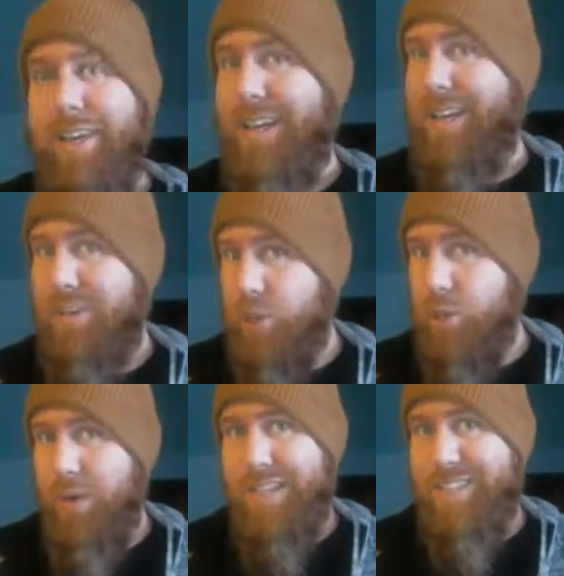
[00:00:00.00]

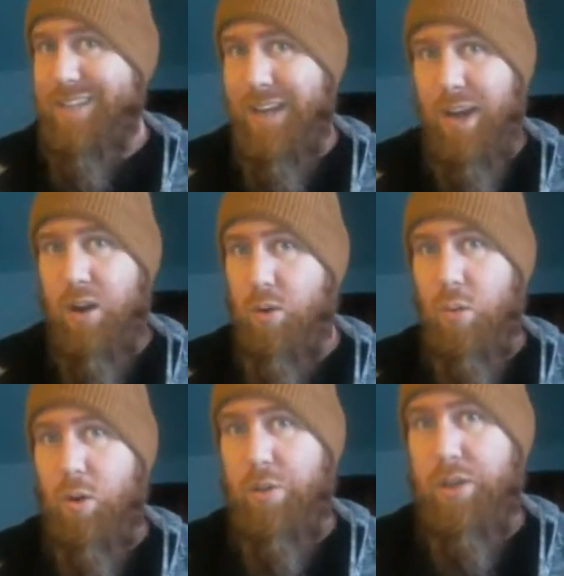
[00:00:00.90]
Hindu is not a
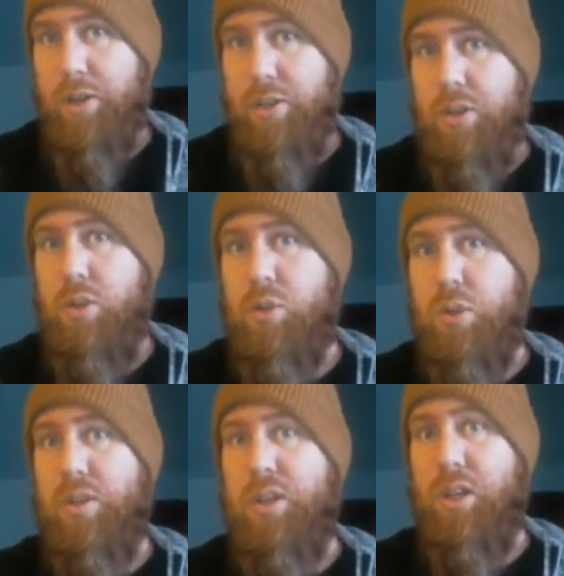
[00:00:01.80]
word that is used
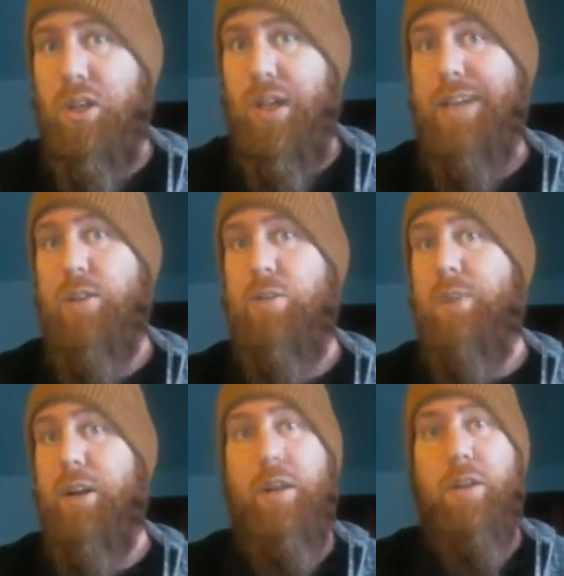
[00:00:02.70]
within the classical
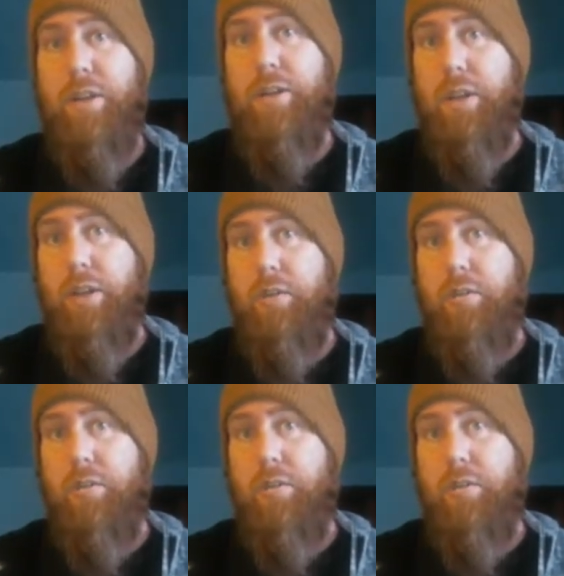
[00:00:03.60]
period of India.